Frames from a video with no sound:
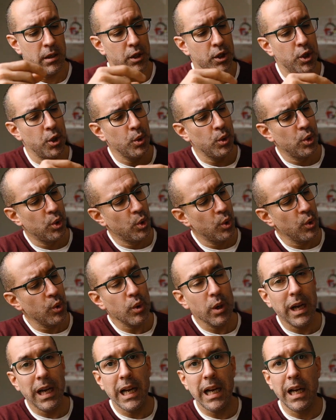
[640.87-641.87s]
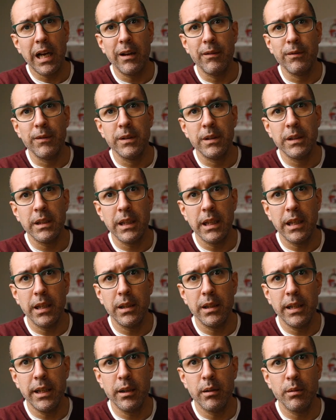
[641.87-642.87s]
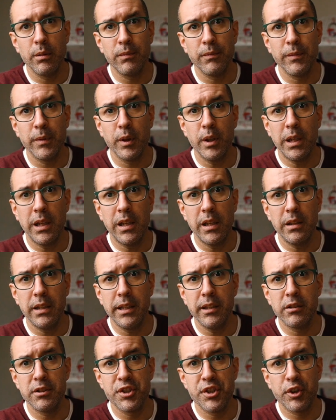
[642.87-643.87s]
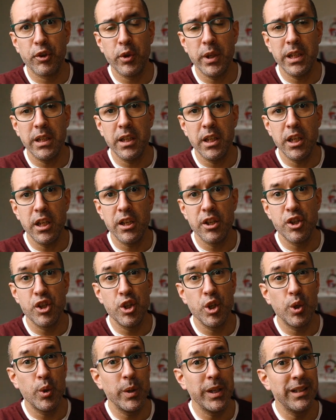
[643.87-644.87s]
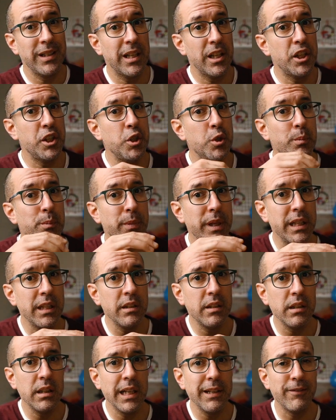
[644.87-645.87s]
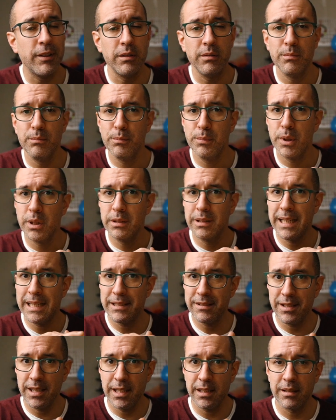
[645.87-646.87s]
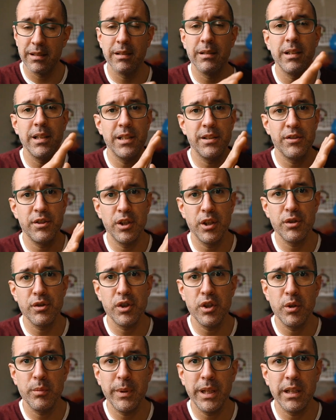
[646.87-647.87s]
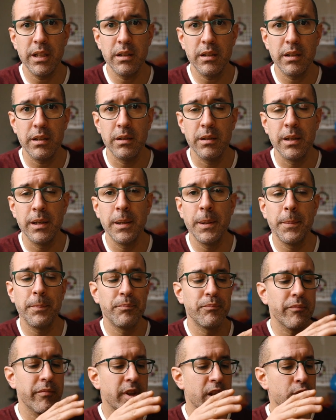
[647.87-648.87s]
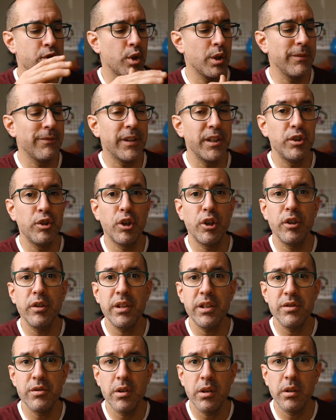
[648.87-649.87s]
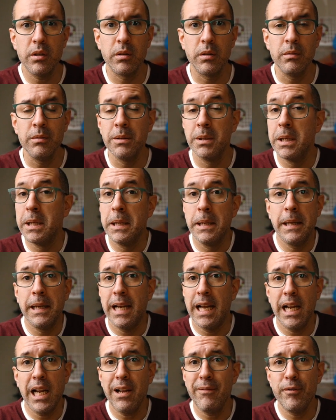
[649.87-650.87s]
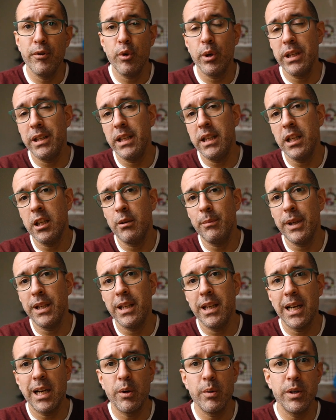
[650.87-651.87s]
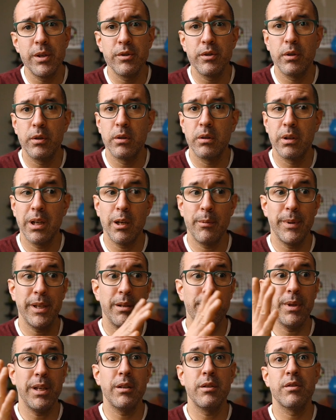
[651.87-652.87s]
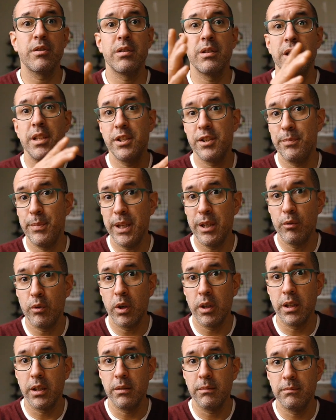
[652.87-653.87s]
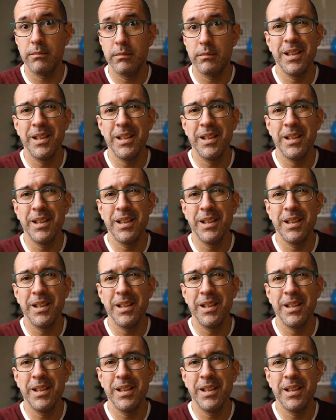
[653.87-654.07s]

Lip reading: You do have a little screen here showing the humidity level, but that's it. It's just humidity. So if I turn this on, I have no idea how many hours or how many minutes it's been running.